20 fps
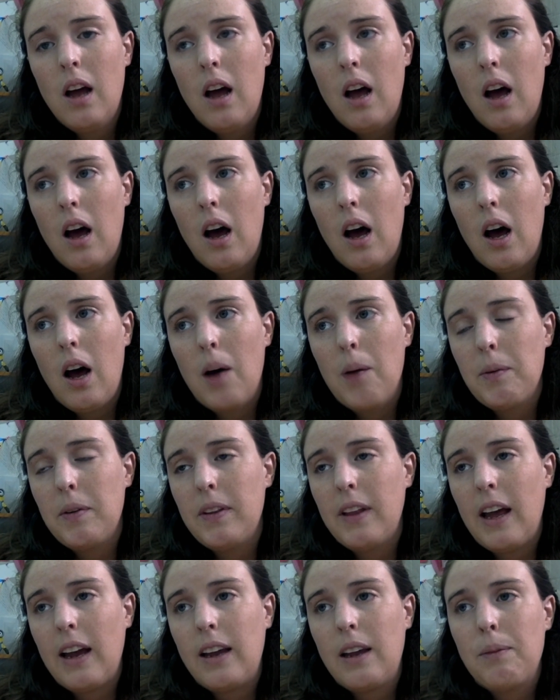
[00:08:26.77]

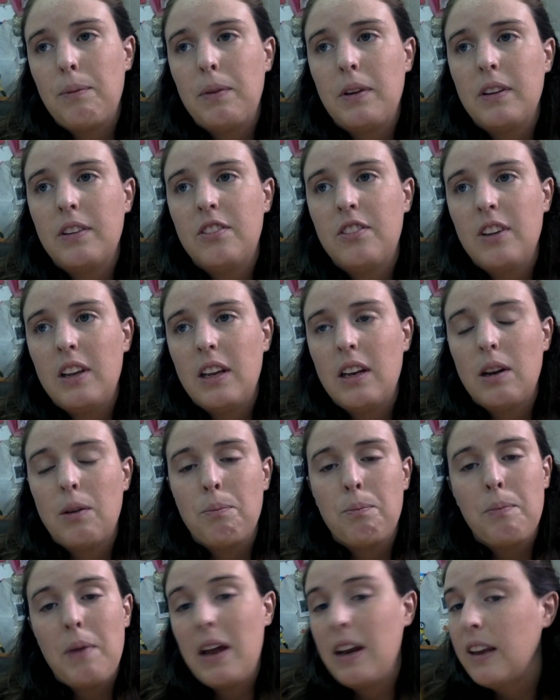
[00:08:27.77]
and that can be seen
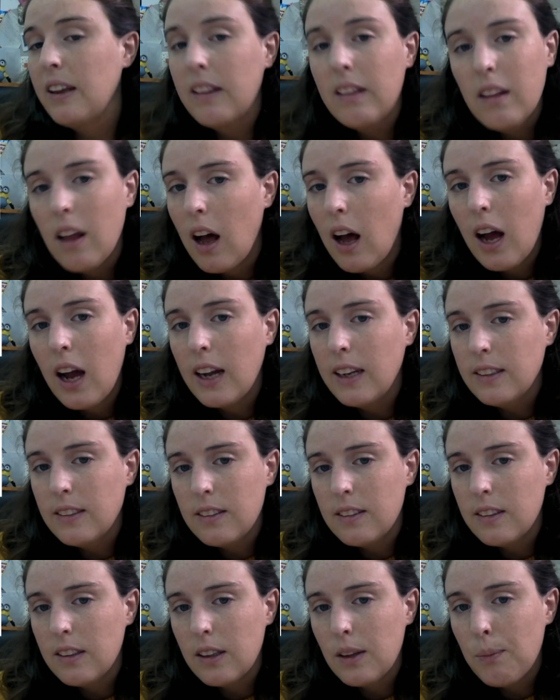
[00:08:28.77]
in many
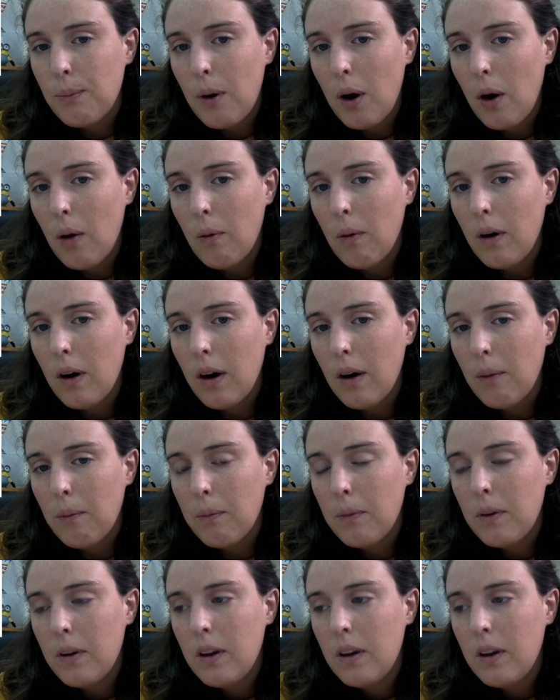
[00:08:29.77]
lines in the poem,